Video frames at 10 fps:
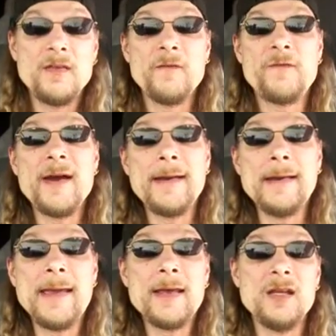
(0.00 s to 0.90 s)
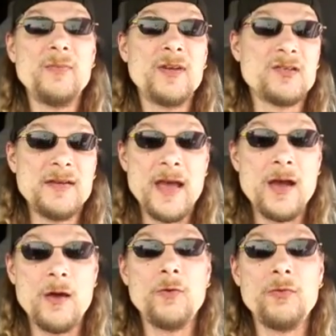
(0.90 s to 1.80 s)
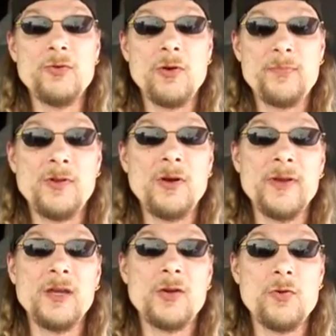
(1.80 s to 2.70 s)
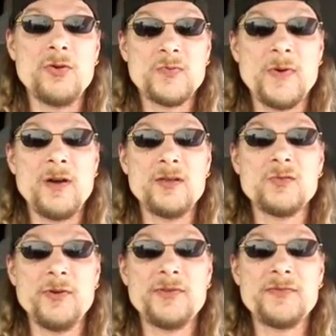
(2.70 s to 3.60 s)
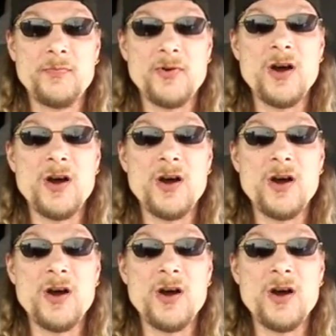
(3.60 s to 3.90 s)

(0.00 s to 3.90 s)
then fine and dandy, because now your plumbing corresponds with the